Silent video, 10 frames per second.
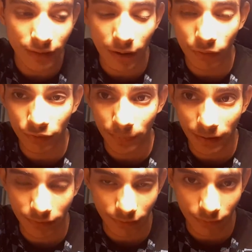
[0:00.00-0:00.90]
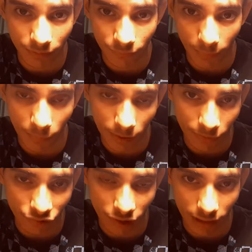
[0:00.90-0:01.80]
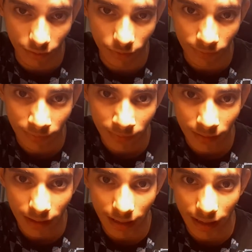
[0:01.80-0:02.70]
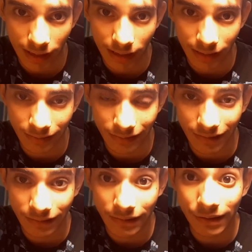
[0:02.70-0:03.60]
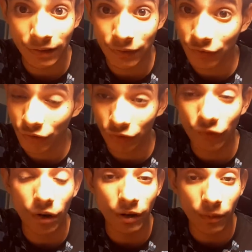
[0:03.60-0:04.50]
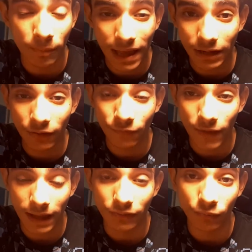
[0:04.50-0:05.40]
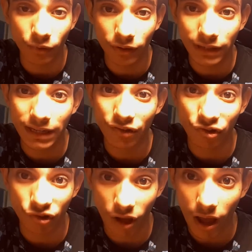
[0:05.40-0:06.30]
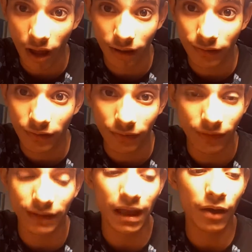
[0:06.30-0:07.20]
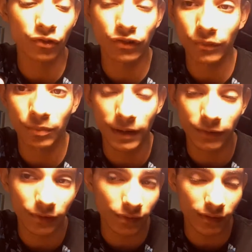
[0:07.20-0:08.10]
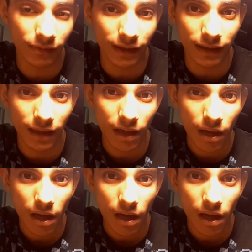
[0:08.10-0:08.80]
that was basically from a weather channel, and it's just, in a matter of fact, really in shock. Like, I was just basically like,